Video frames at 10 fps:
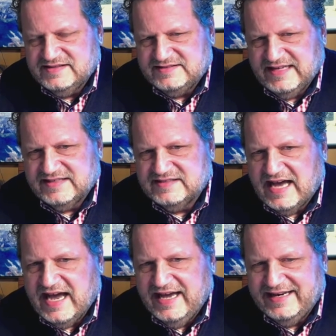
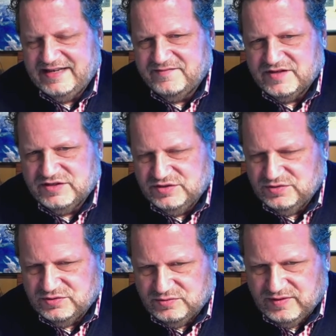anxiety of the
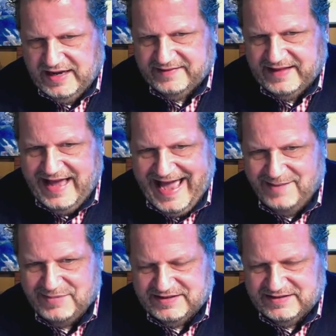new and the
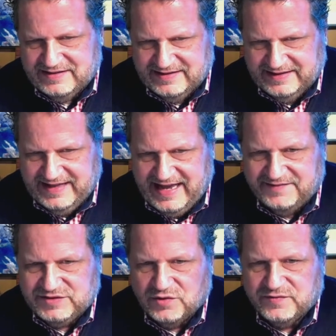habit that they have
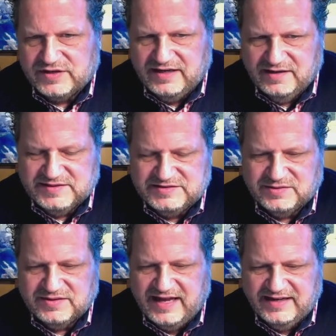to overcome. And so a
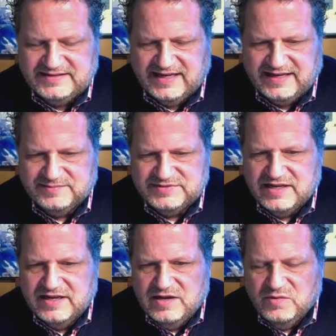lot of times
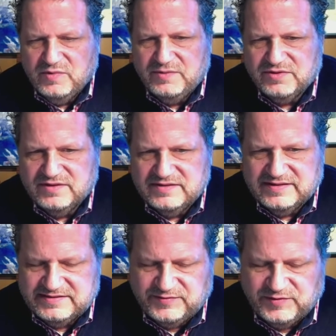we were, at
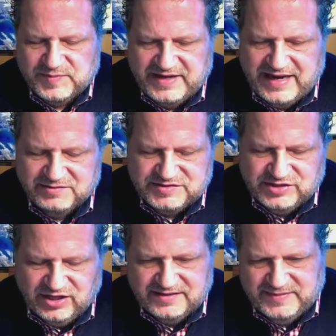least for me, I was
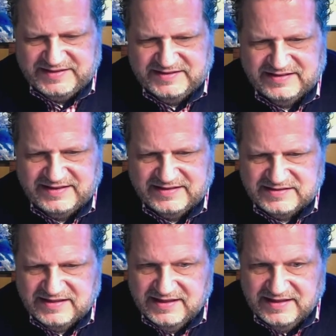taught basically
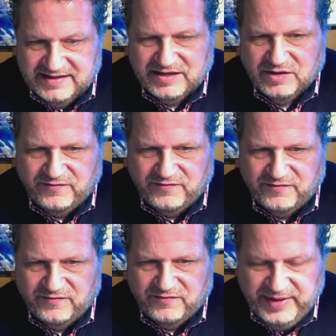is,
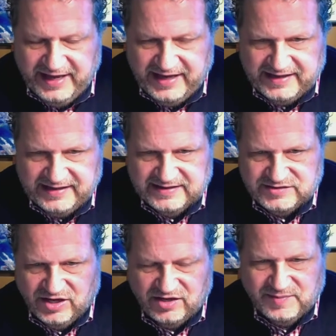find the pain and
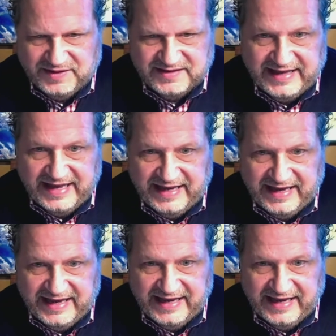talk about the gain.